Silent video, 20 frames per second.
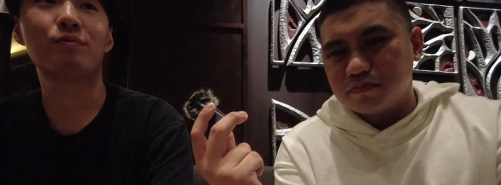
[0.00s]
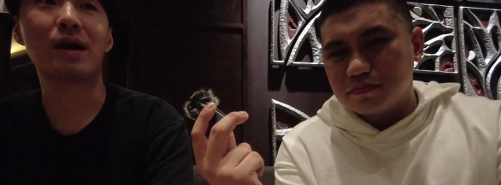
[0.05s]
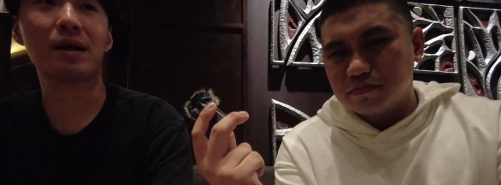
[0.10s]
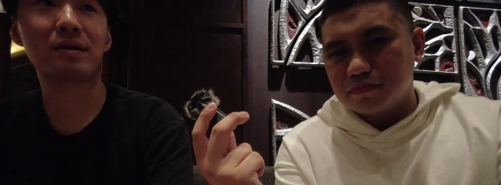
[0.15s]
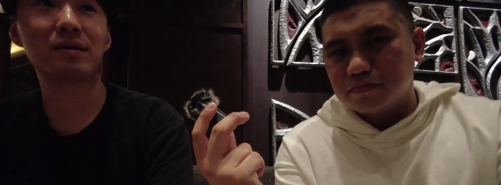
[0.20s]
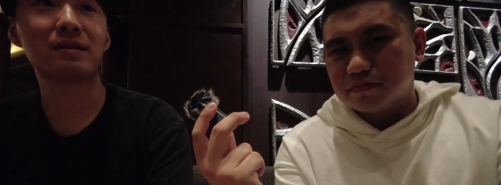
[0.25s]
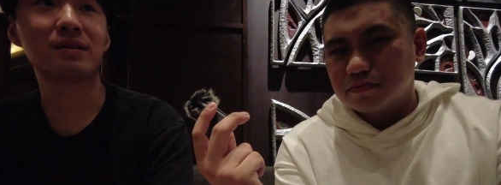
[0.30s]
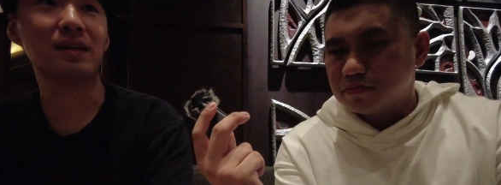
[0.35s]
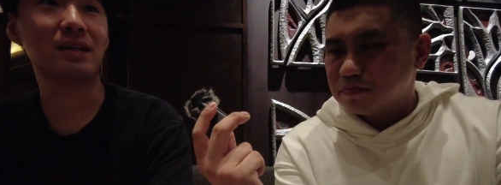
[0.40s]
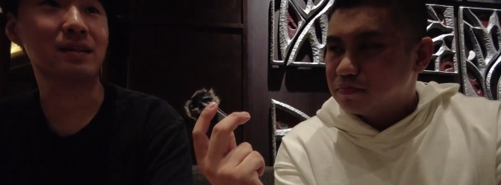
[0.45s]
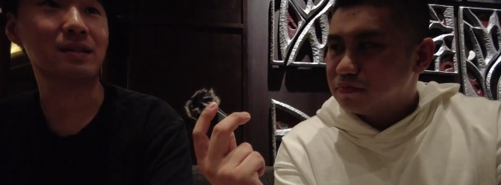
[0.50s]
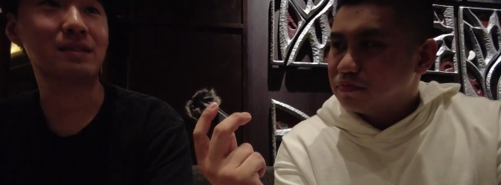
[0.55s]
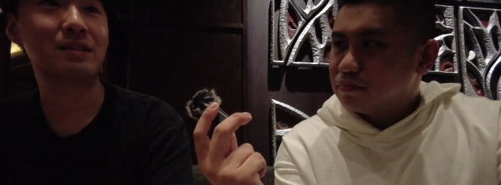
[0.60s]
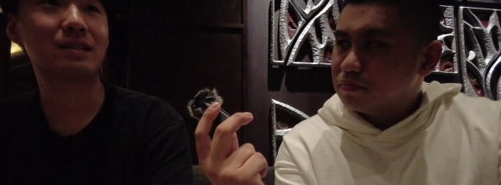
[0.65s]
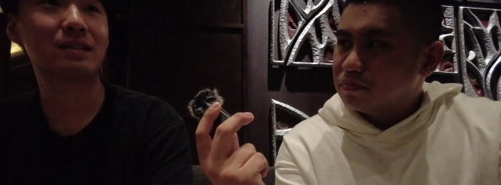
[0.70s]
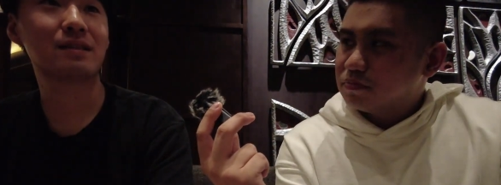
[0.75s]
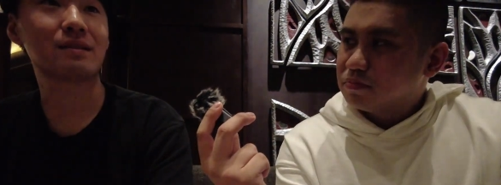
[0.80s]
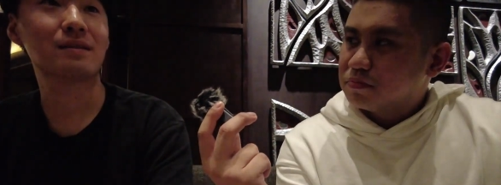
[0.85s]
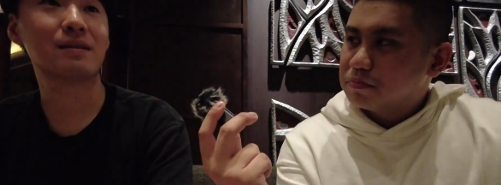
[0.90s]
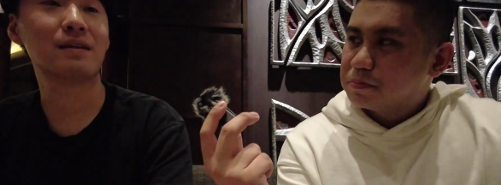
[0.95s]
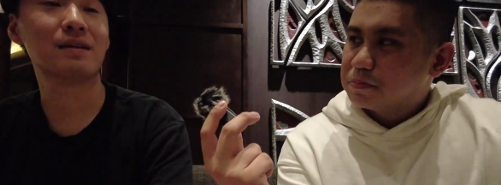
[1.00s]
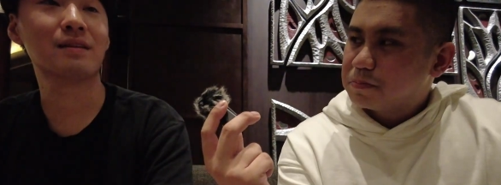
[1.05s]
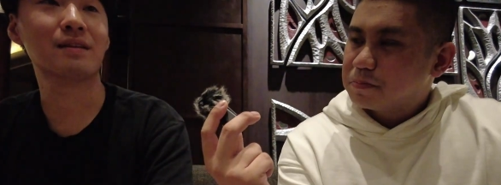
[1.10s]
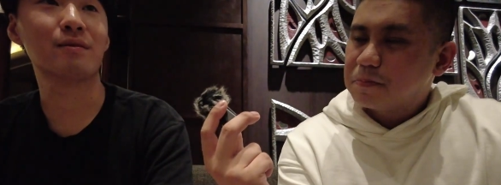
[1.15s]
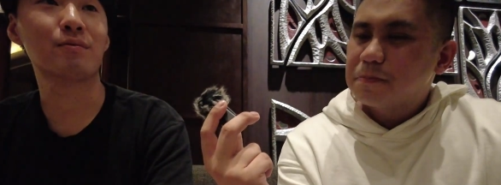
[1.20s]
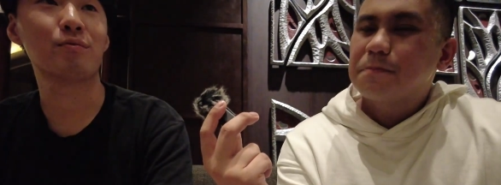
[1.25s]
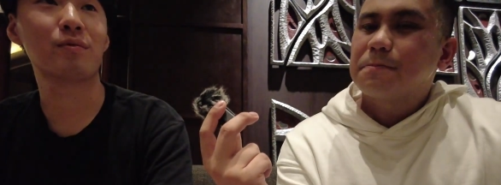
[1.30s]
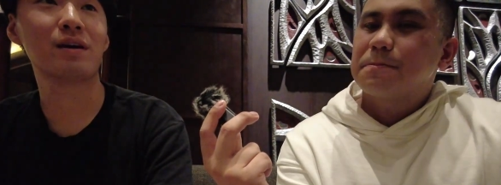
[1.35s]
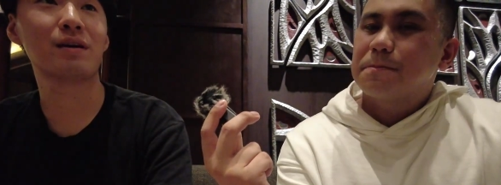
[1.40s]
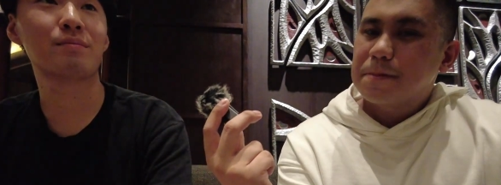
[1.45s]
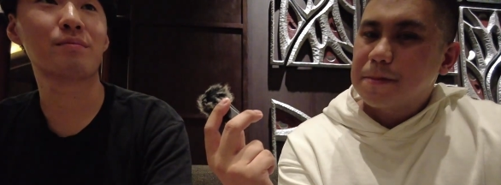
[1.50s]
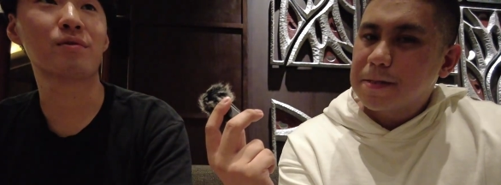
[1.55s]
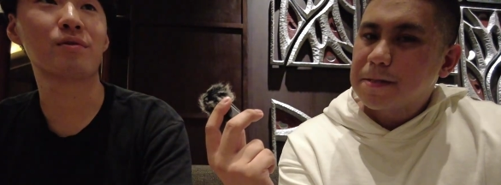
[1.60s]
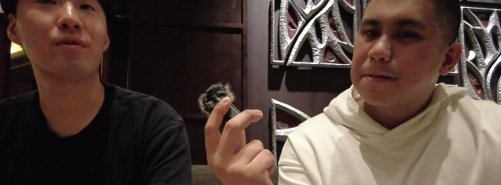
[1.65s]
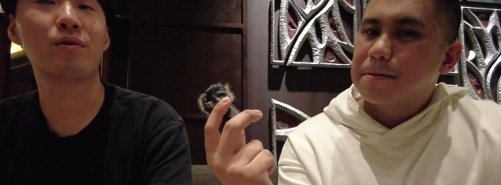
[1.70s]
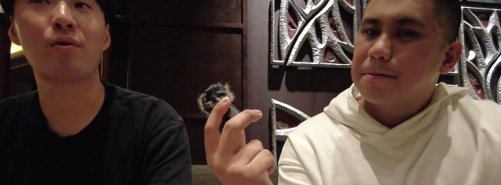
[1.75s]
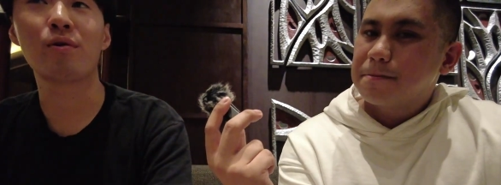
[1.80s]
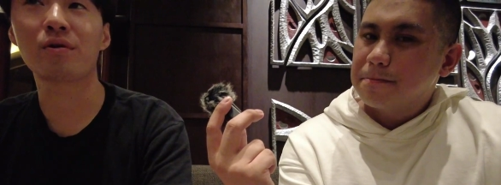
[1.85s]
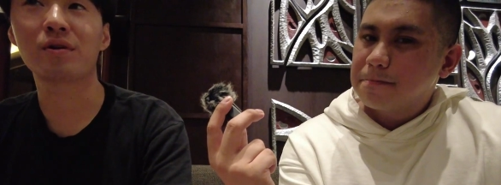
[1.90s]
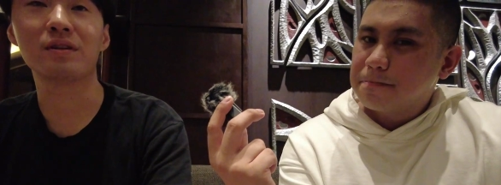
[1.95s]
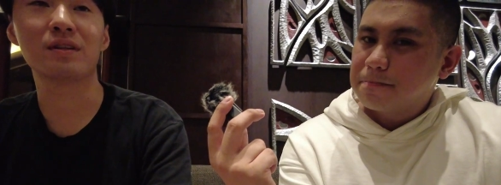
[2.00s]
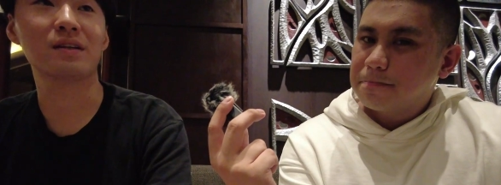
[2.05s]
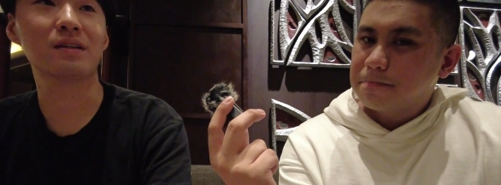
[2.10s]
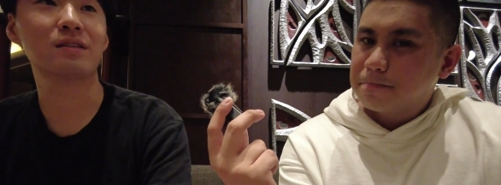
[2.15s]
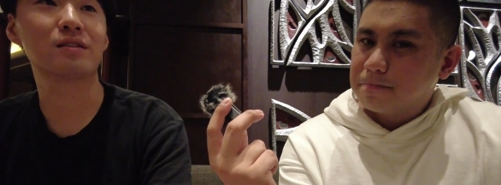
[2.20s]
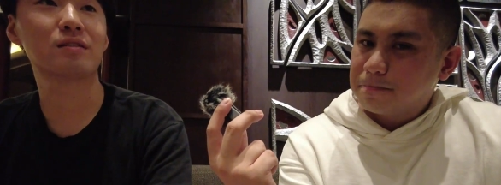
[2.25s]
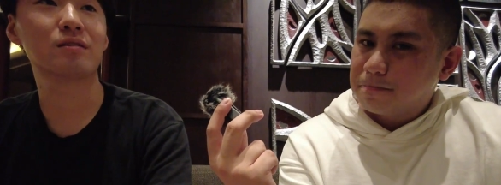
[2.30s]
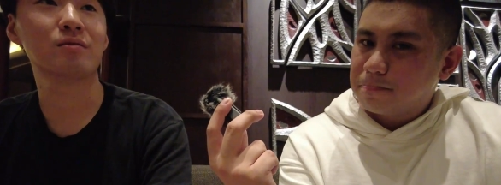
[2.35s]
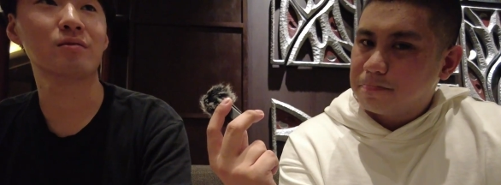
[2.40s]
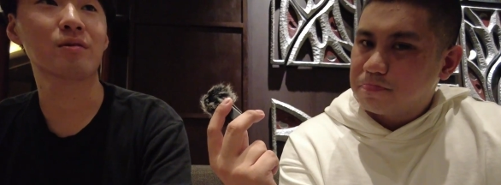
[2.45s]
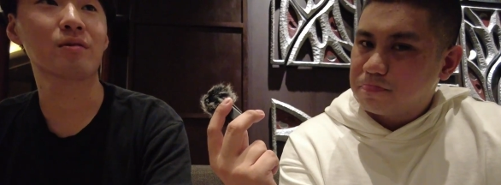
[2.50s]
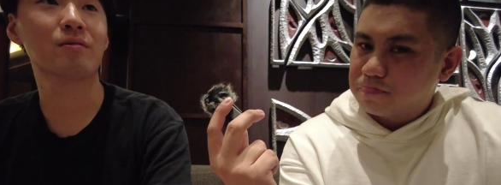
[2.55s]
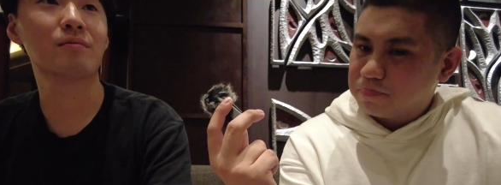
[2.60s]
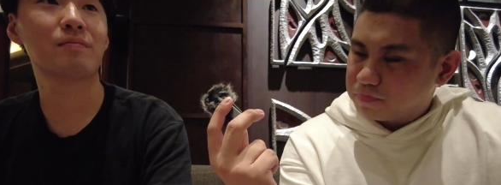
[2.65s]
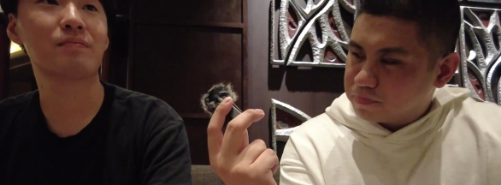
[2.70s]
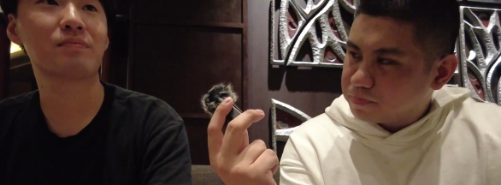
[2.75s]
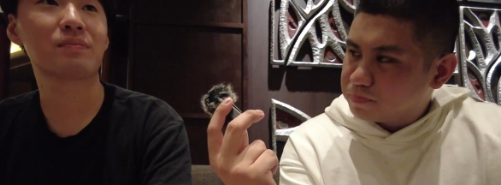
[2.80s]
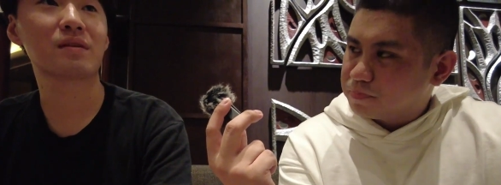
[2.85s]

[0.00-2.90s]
Speaker 1: recognized and then way more organized, you know.